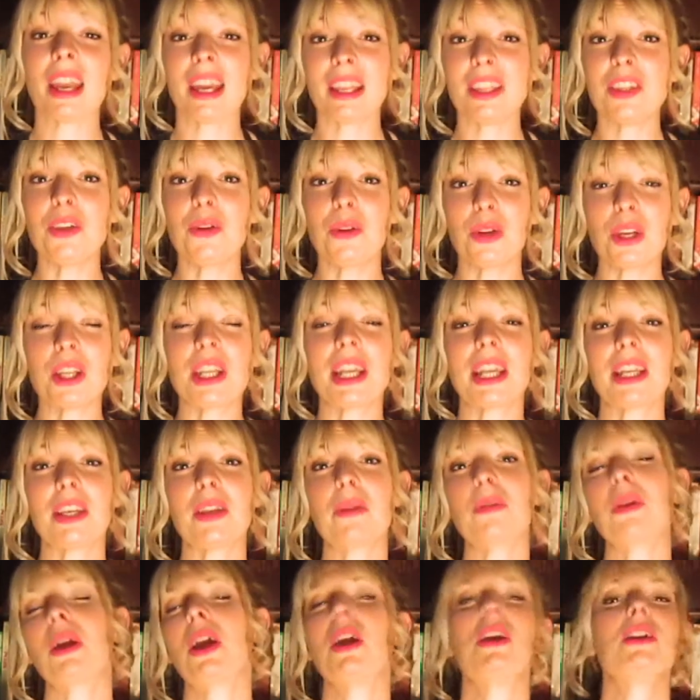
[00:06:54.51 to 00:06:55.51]
And you could end
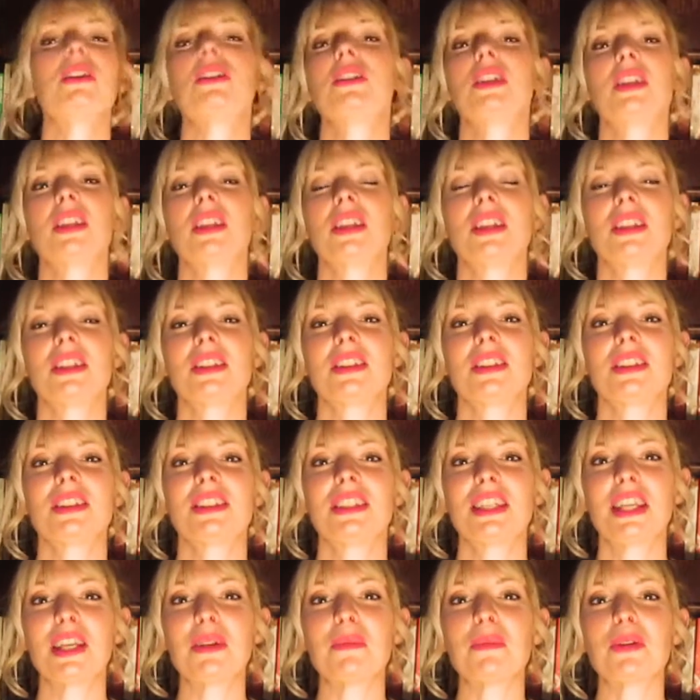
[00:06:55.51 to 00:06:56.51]
up going to the
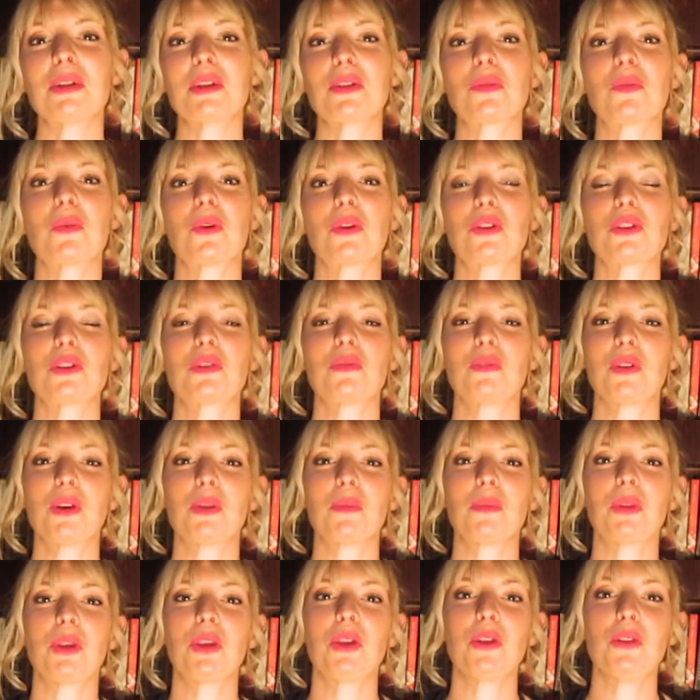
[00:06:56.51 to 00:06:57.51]
cinema to watch the
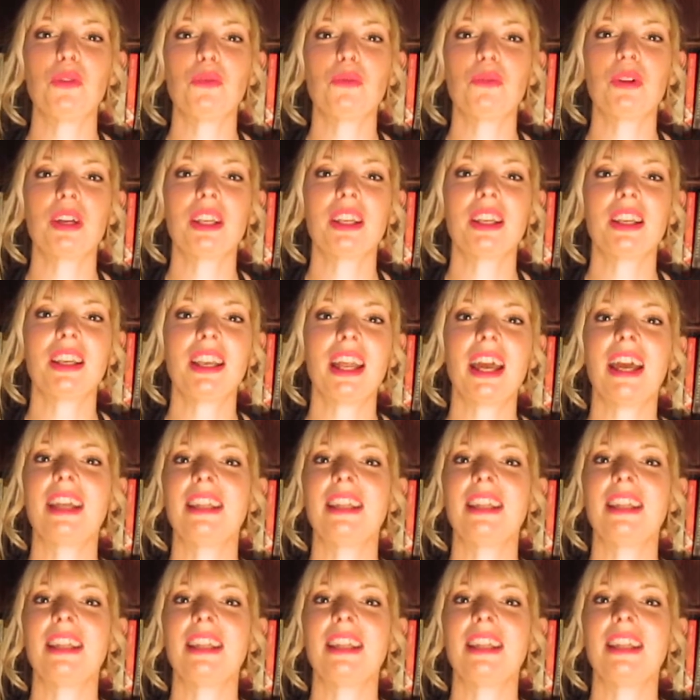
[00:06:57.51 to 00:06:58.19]
film that you've written,